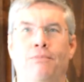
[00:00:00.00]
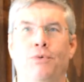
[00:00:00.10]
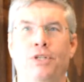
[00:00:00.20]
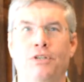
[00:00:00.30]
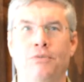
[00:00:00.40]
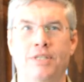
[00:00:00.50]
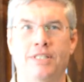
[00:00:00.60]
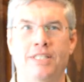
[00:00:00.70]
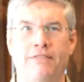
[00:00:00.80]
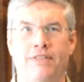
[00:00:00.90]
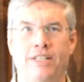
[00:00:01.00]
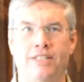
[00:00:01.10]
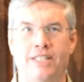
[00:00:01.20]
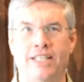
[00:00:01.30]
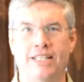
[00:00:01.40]
When you receive
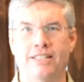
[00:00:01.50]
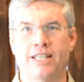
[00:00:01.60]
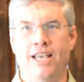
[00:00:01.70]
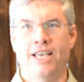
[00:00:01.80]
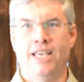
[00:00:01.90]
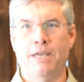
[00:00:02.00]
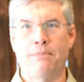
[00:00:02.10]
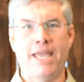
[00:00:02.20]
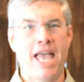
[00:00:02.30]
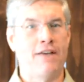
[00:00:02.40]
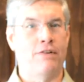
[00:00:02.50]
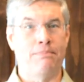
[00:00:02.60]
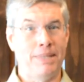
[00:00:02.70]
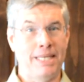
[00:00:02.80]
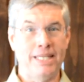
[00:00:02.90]
listings, it may have a
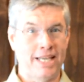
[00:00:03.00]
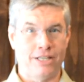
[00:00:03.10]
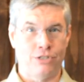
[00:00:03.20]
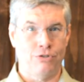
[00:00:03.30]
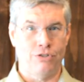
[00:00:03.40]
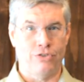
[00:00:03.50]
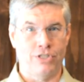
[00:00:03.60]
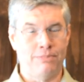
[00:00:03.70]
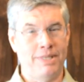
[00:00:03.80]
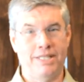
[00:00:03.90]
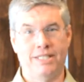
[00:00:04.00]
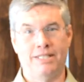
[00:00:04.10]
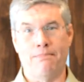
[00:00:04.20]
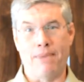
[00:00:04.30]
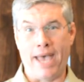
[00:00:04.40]
B next to it, which means it's
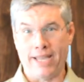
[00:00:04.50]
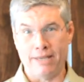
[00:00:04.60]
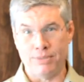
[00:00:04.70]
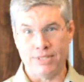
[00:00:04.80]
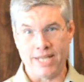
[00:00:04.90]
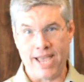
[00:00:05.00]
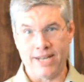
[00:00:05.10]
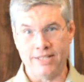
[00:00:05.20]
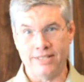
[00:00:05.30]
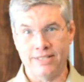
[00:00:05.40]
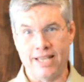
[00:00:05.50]
in backup status,